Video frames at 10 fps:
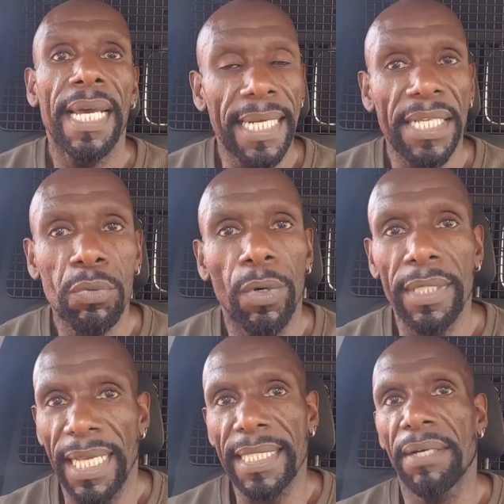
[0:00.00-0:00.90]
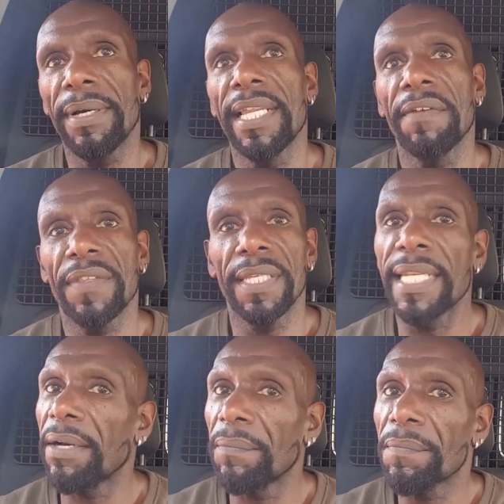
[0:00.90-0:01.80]
And that's how I left it.
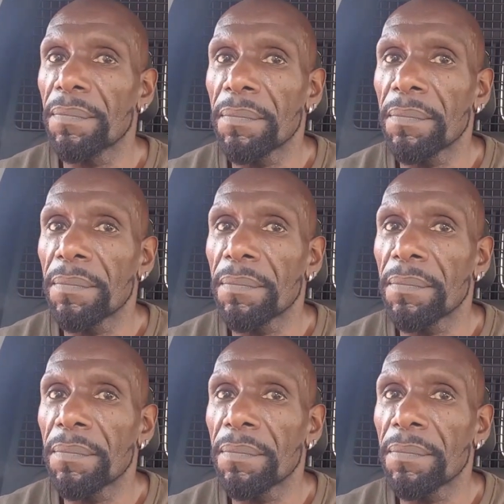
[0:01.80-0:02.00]
Now,